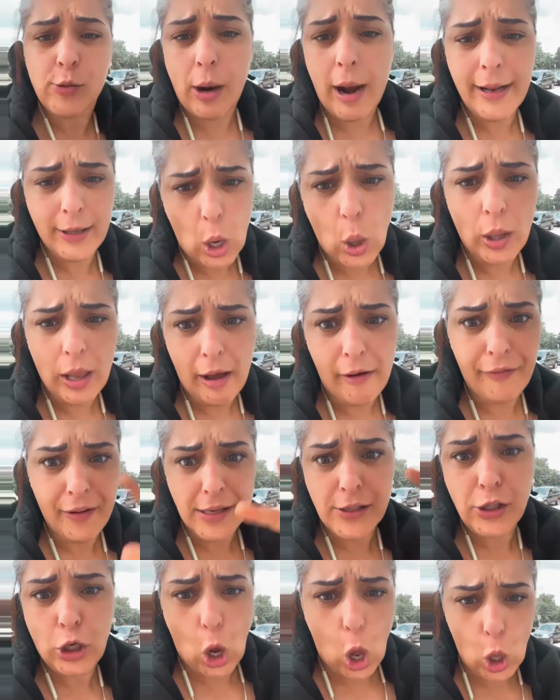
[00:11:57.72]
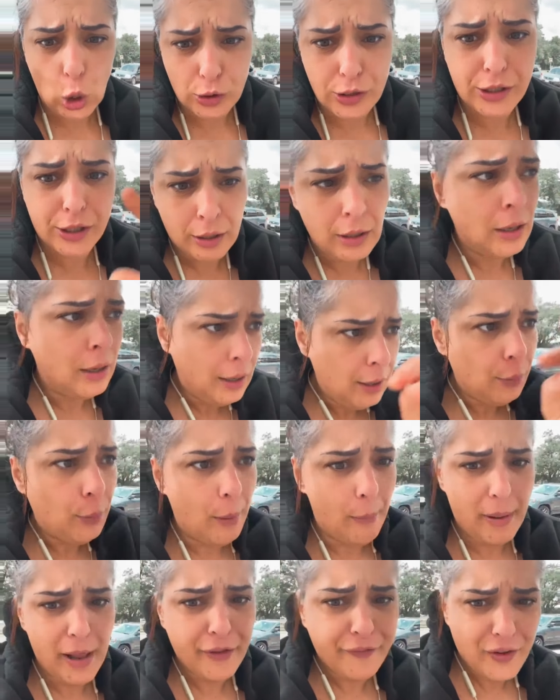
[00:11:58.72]
what I don't love is cults. When
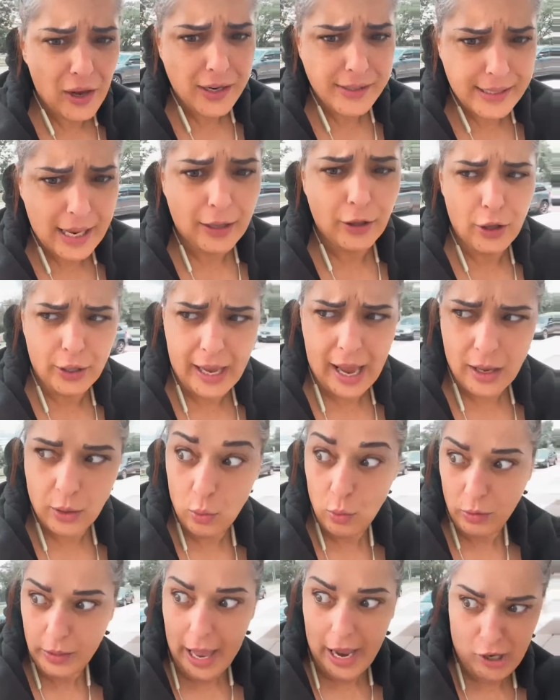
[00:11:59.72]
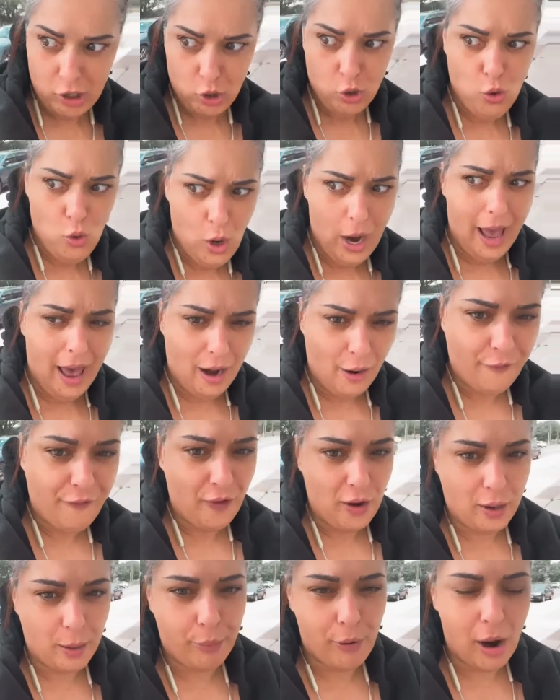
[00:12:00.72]
motherfuckers that look at you like you got a fucking